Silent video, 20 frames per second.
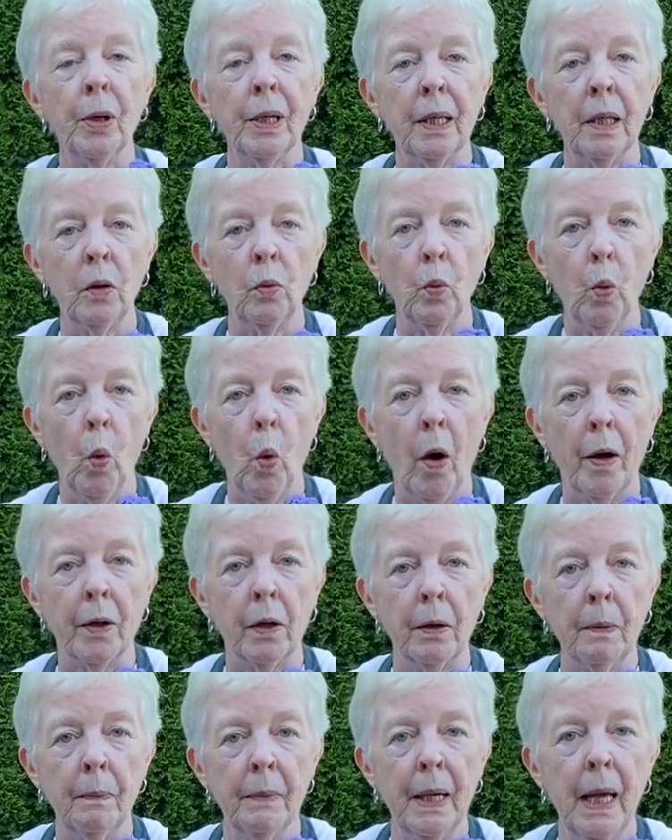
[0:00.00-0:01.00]
it in
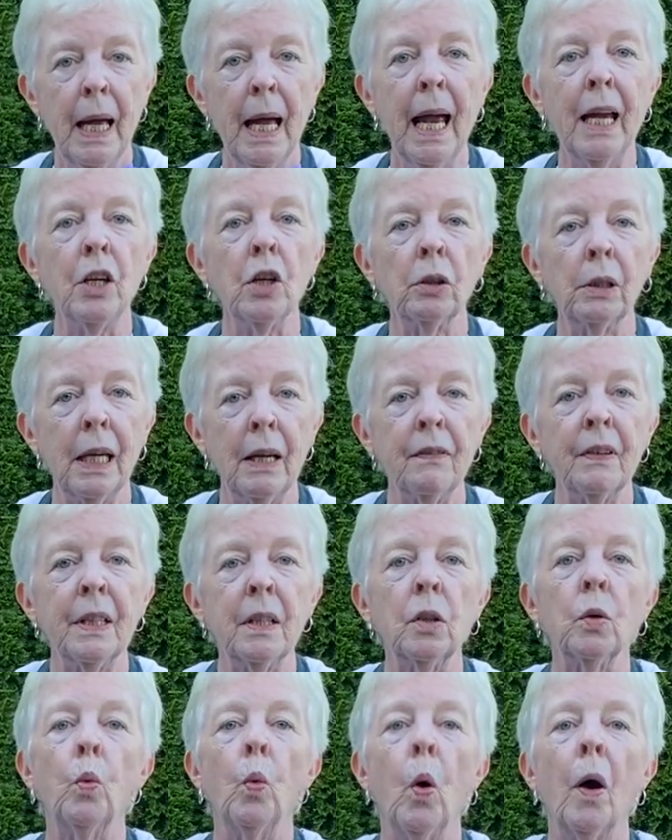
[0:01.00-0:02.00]
water, and you leave it in
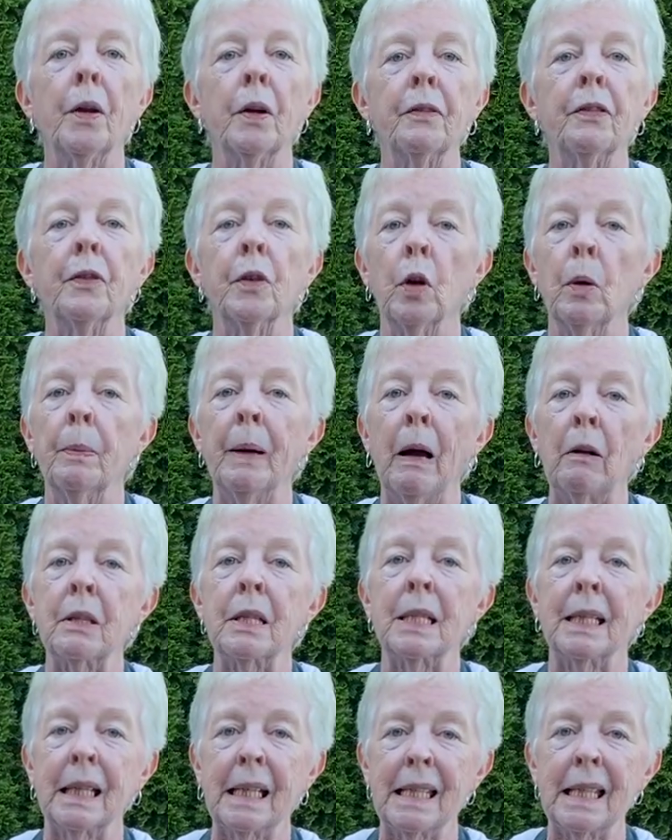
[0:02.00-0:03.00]
the water for about
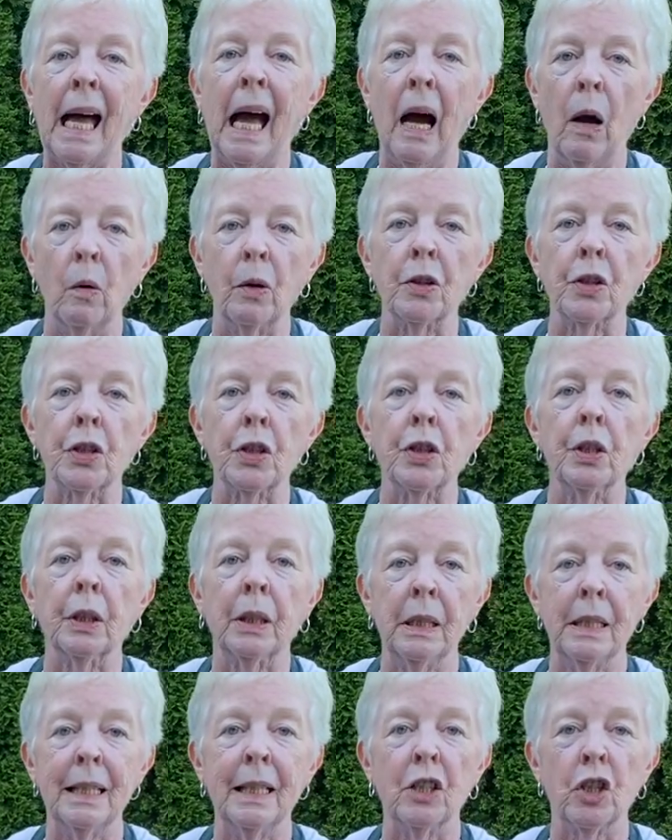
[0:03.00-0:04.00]
6 hours to
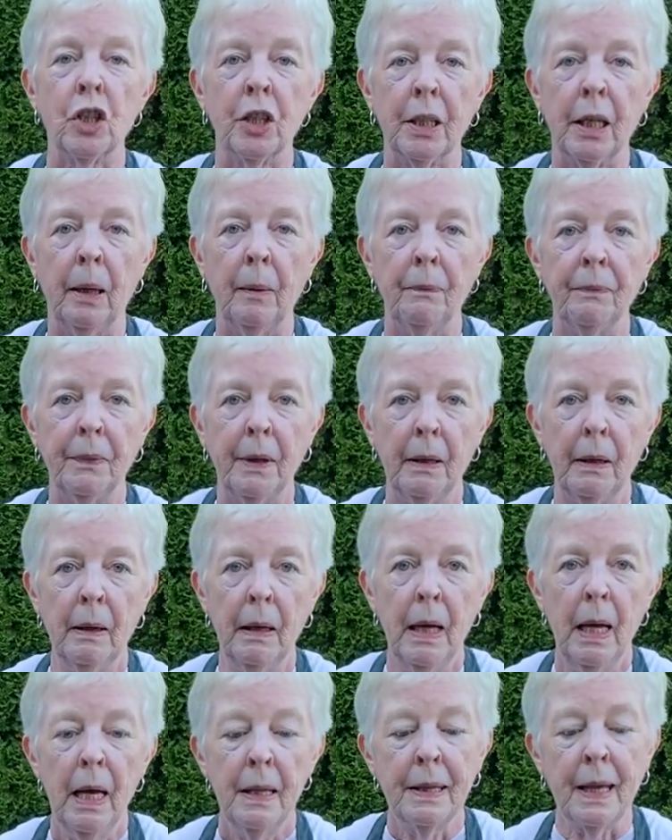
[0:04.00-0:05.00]
condition it.
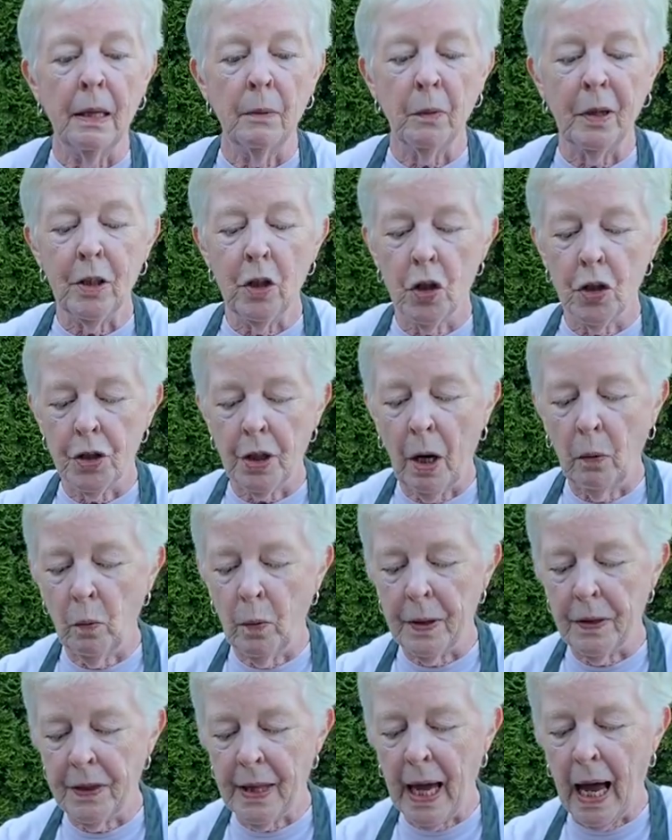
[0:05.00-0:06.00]
Then when you're done
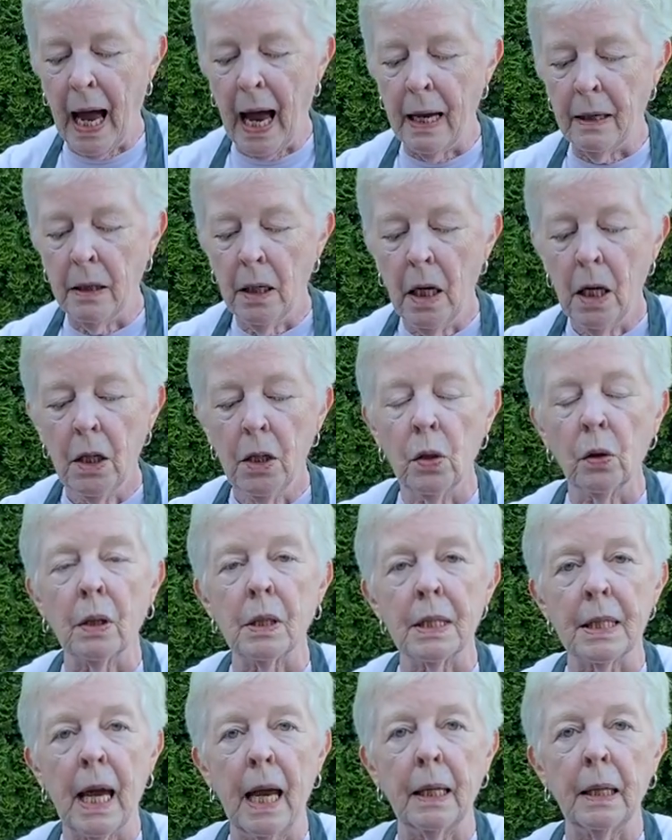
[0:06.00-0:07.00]
with that, you can
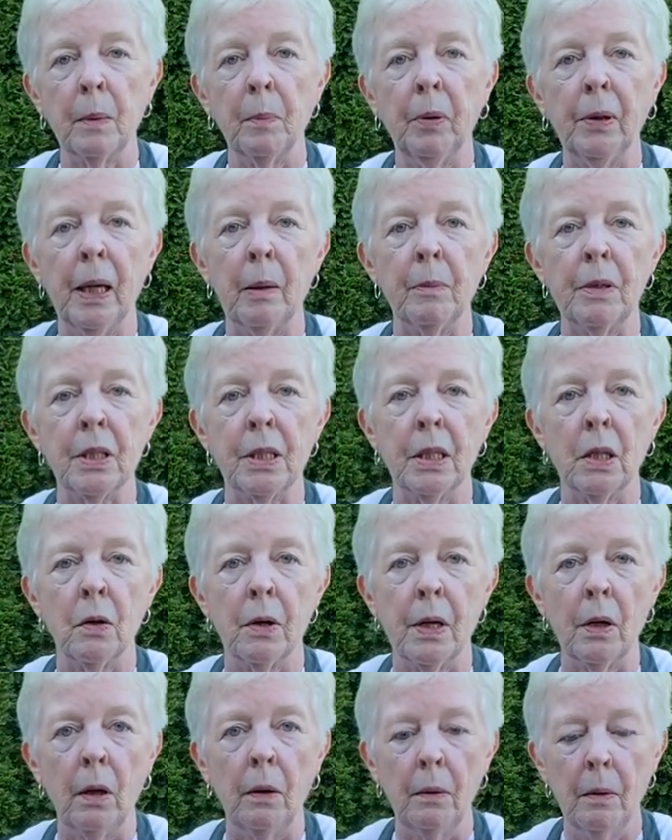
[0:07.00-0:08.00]
take the plant
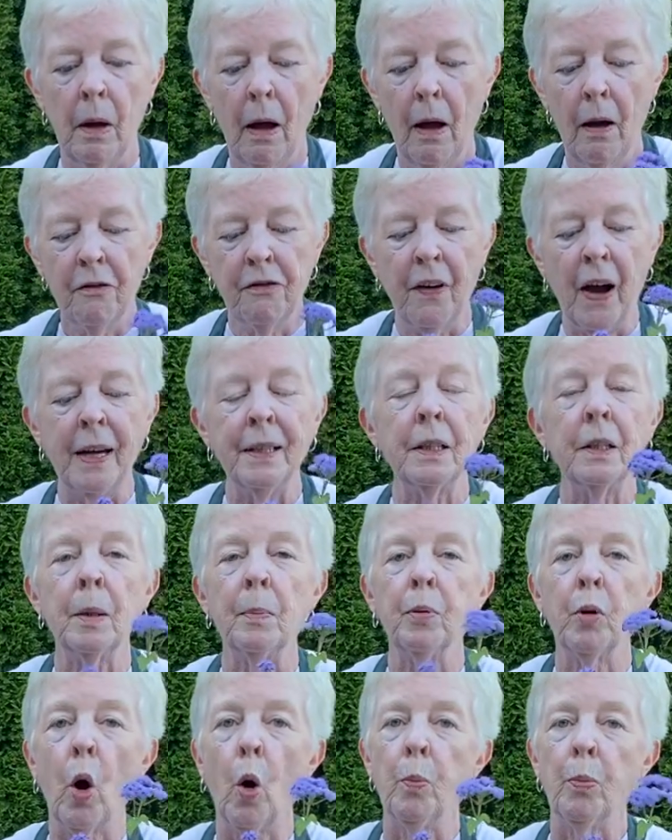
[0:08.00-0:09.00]
material, find an
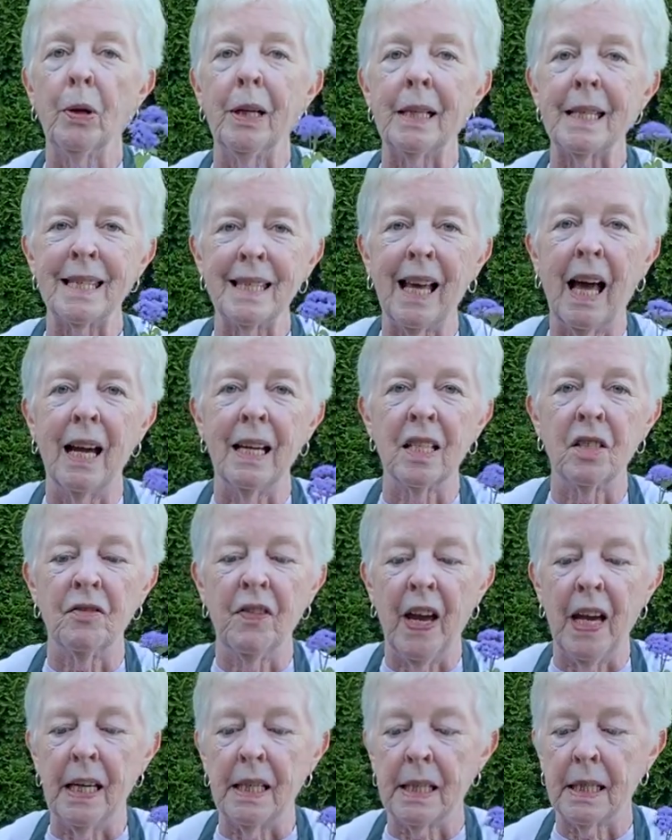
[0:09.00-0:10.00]
appropriate size
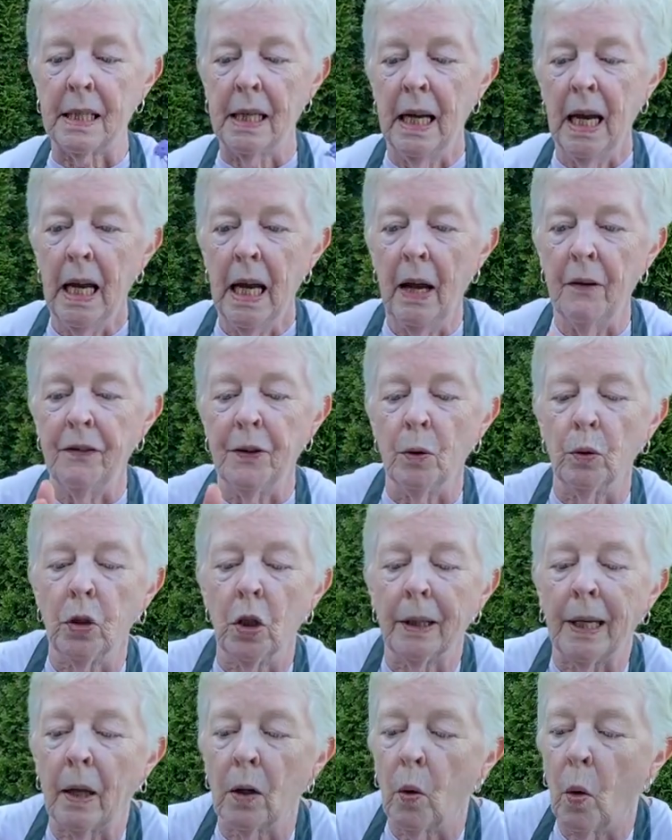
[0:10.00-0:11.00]
vase. If you
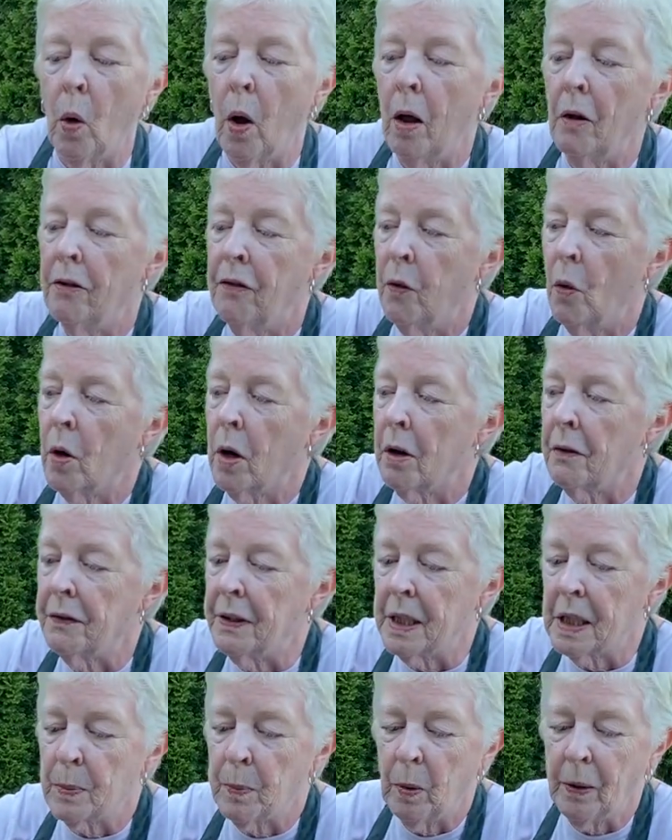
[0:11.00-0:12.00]
look at all 4 of
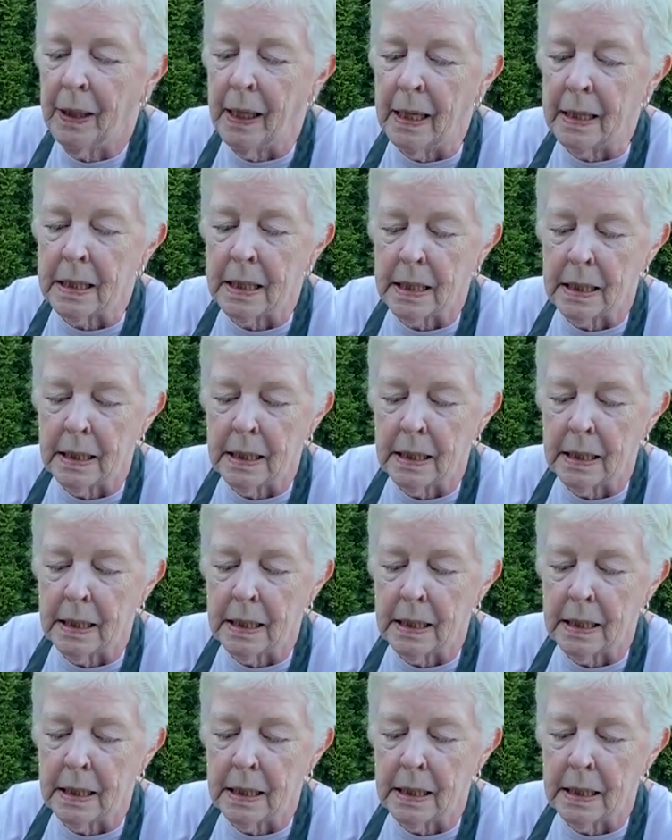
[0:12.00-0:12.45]
these plants,